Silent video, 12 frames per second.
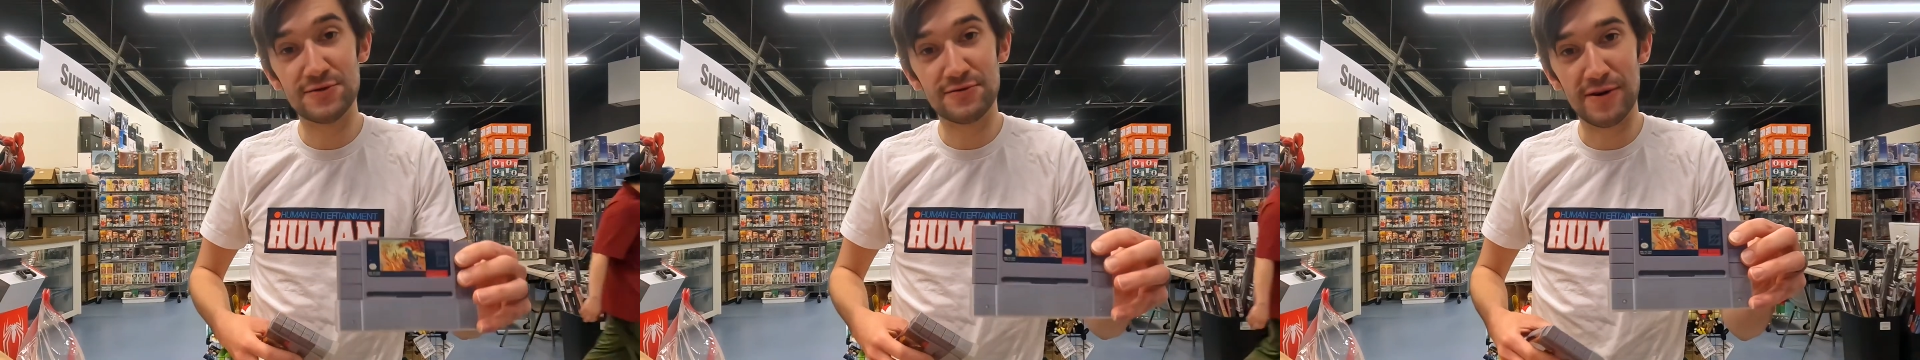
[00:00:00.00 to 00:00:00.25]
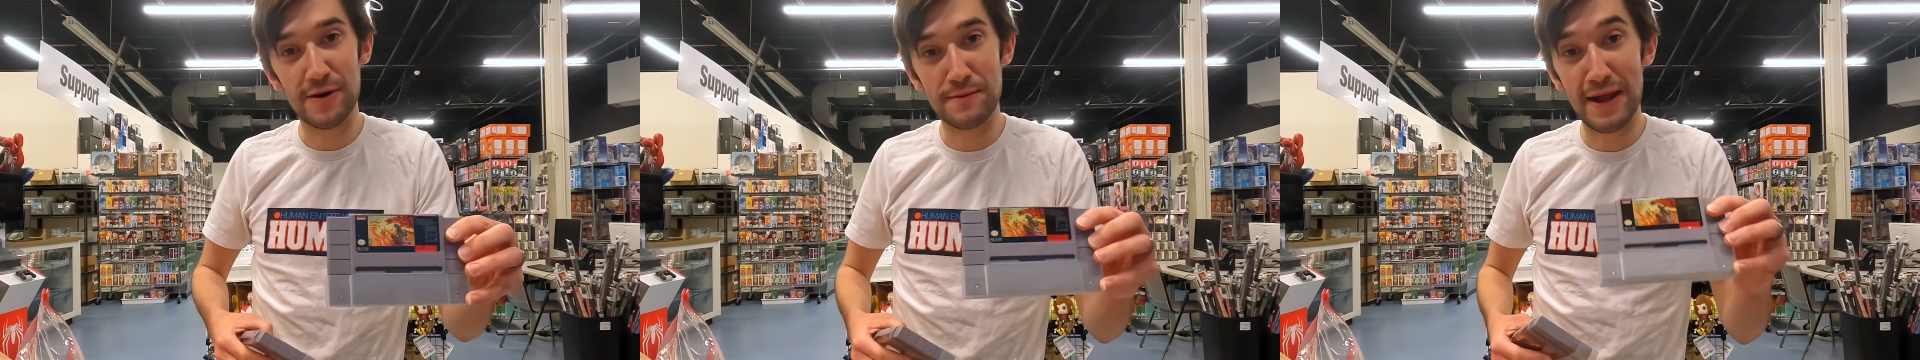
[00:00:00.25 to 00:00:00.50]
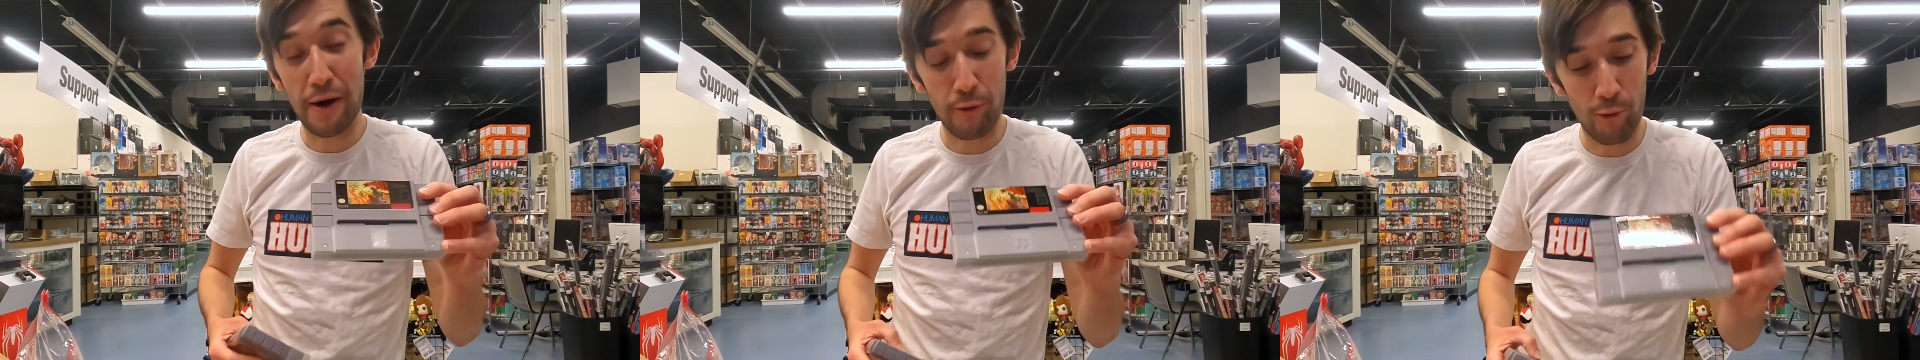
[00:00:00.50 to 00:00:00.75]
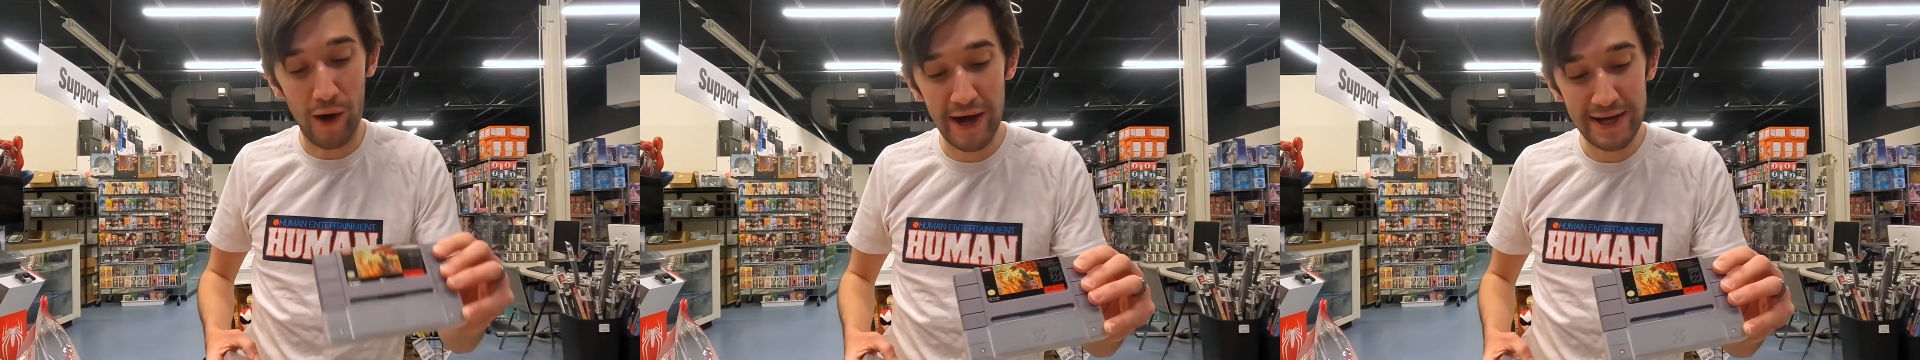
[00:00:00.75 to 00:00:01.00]
from
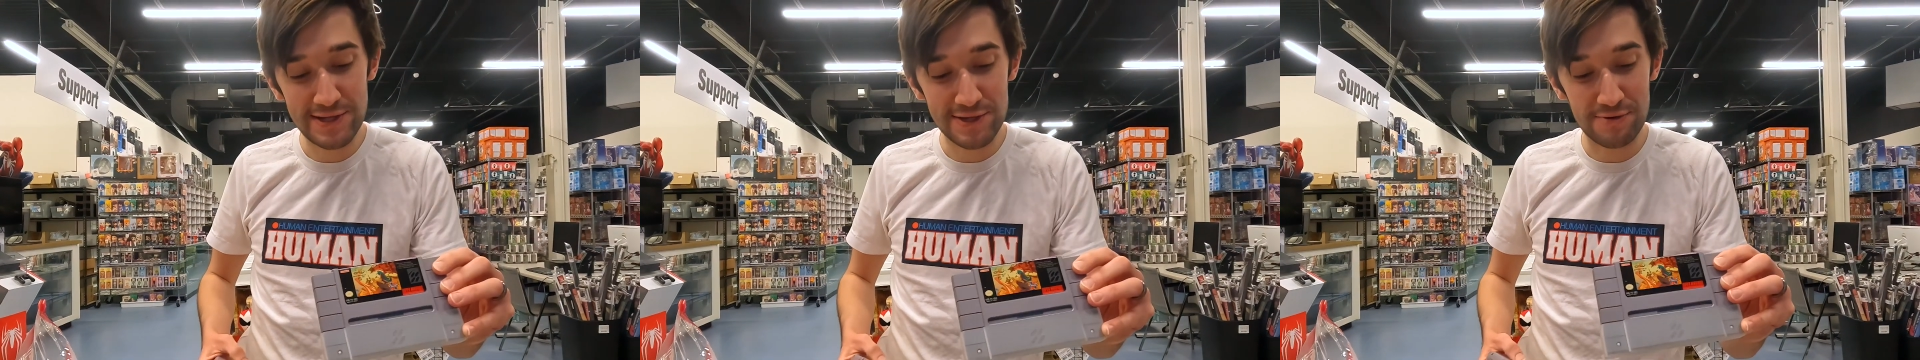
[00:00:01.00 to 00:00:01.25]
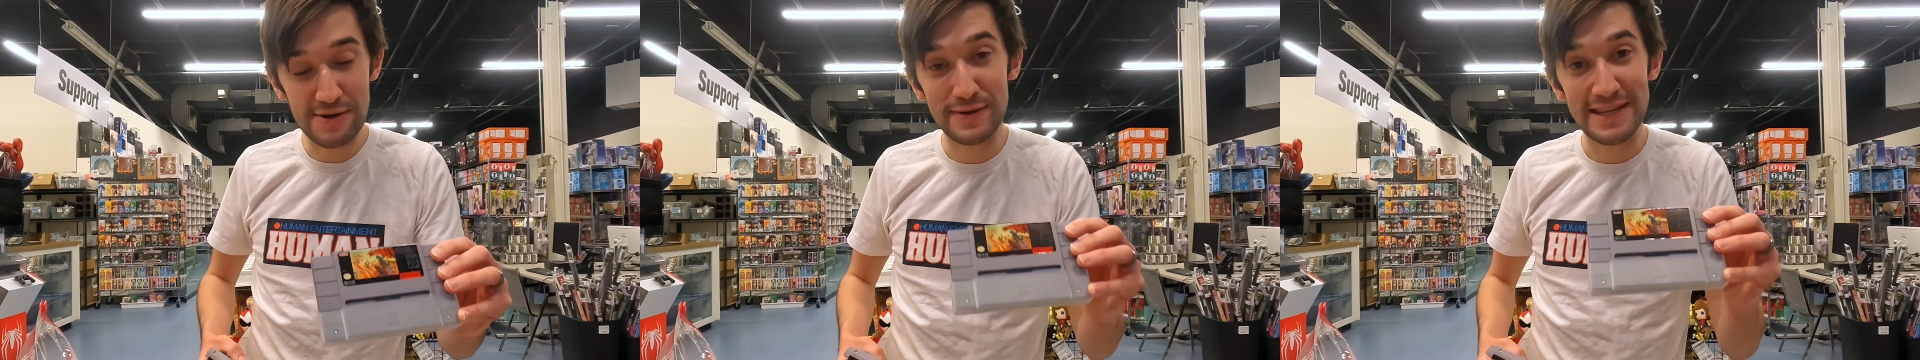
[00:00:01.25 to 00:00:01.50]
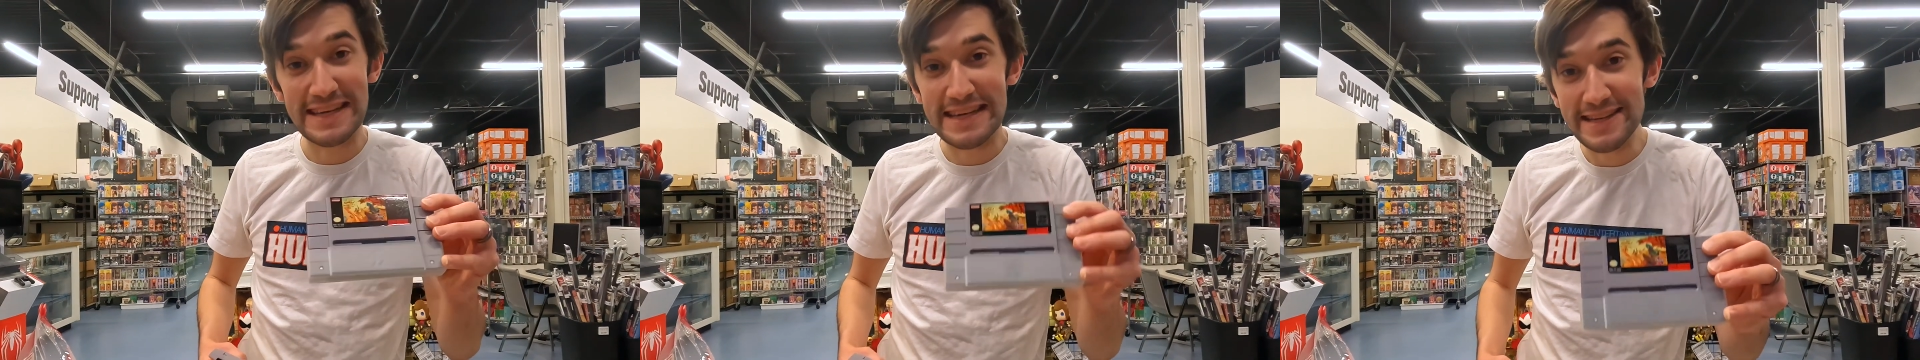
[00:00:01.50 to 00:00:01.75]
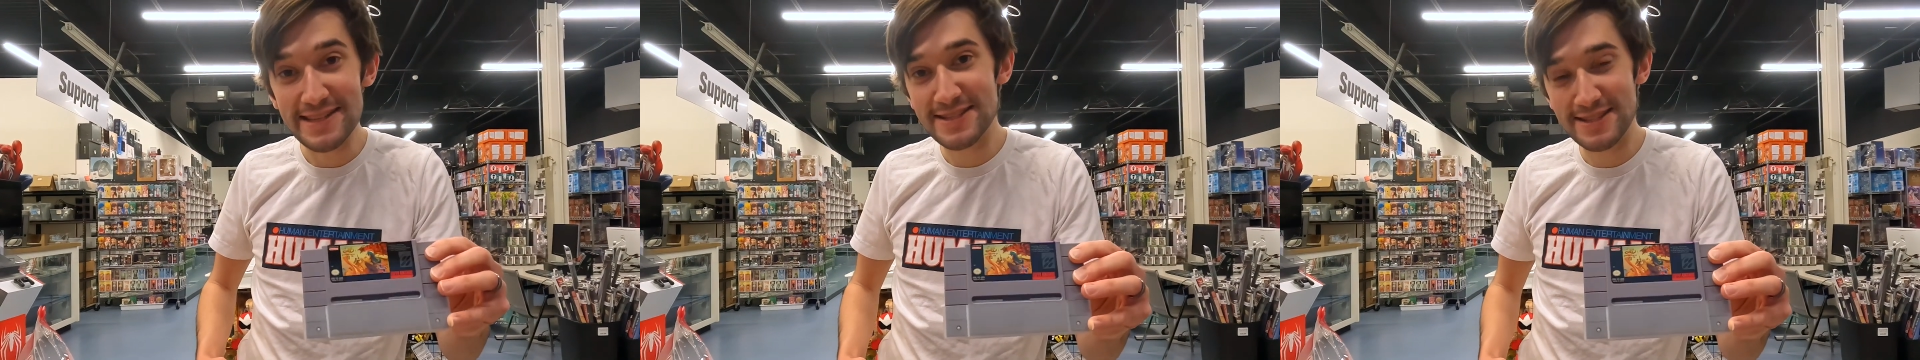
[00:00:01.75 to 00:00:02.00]
not Wise 3, but
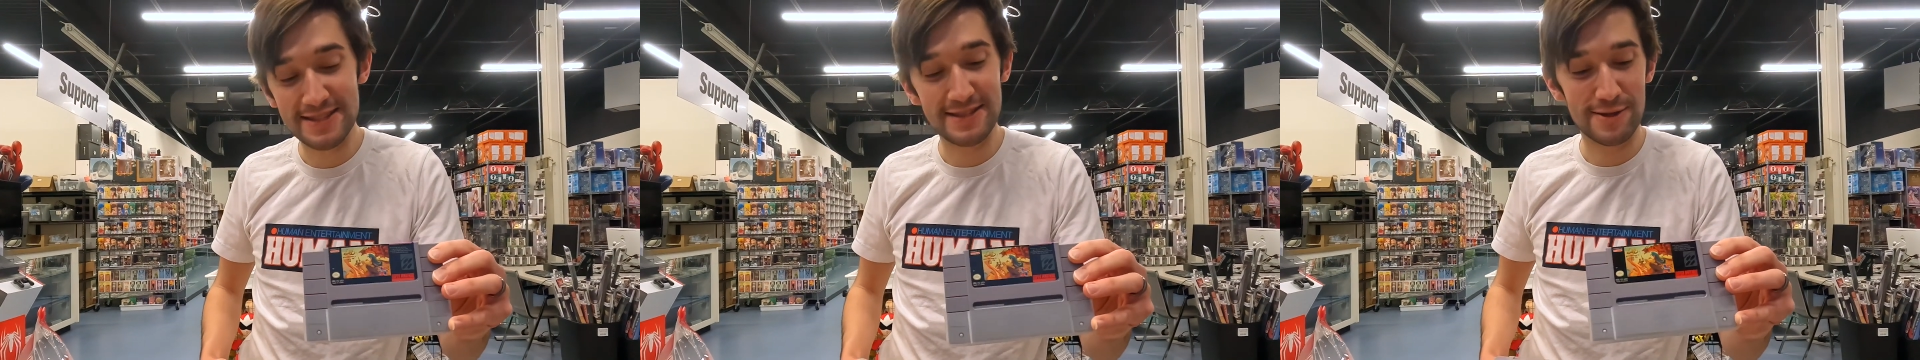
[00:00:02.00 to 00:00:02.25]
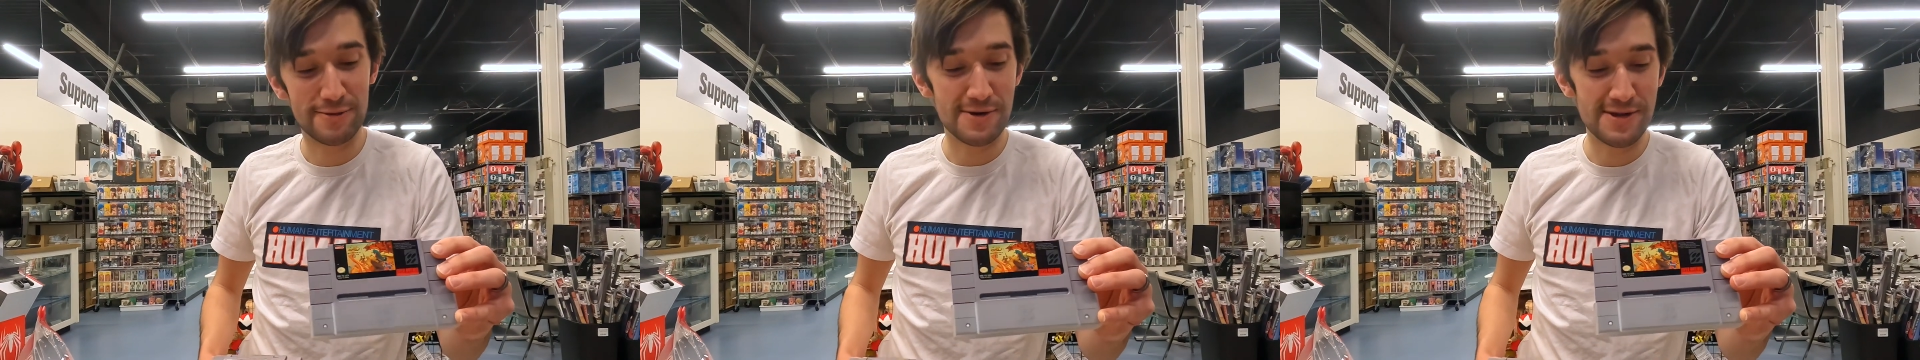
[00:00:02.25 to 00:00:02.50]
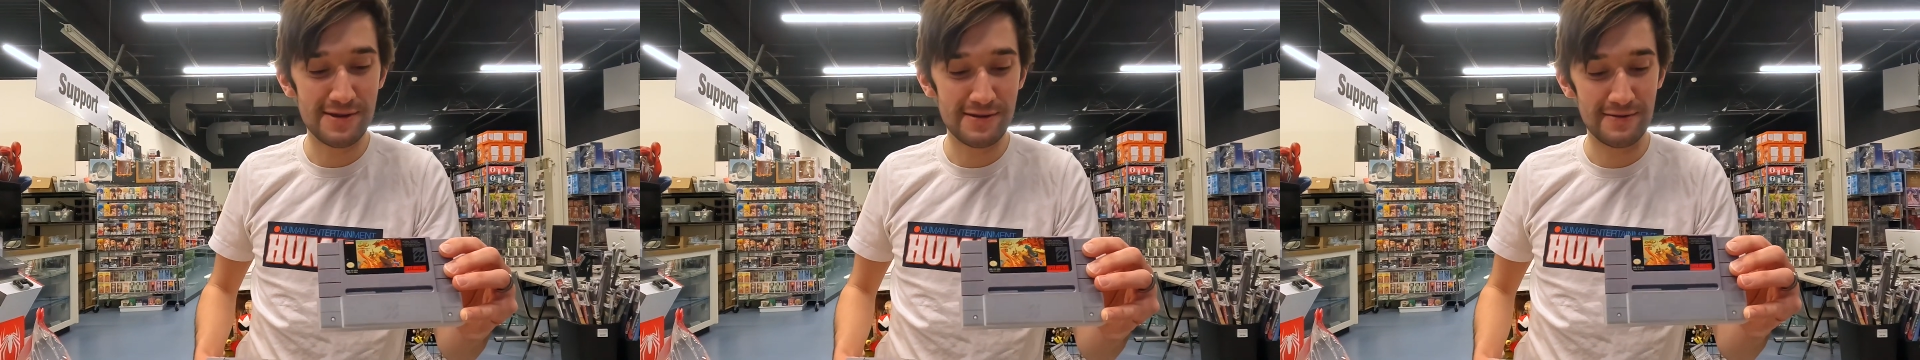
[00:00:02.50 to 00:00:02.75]
East 3.